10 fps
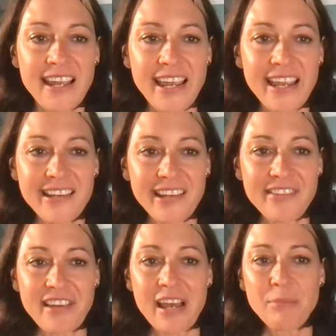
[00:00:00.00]
And
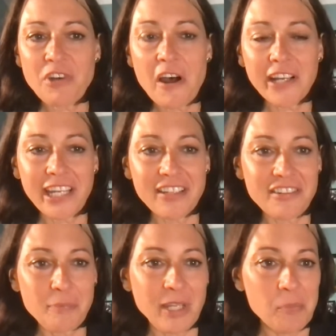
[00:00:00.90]
as I'm talking
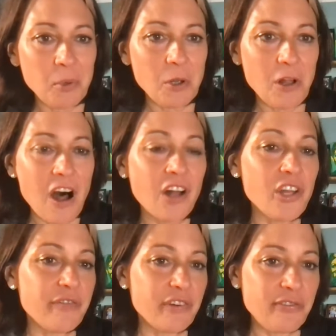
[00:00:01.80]
to people all
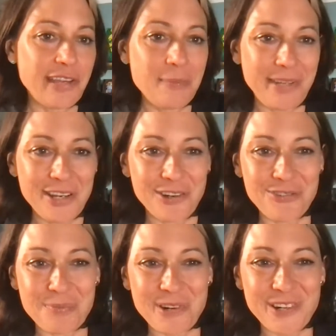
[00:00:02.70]
over St.
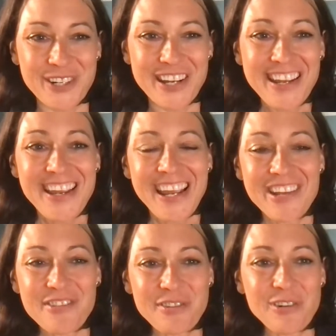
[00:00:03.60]
Petersburg,
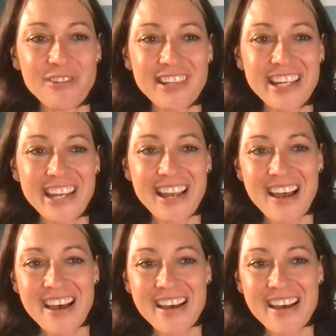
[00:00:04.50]
and certainly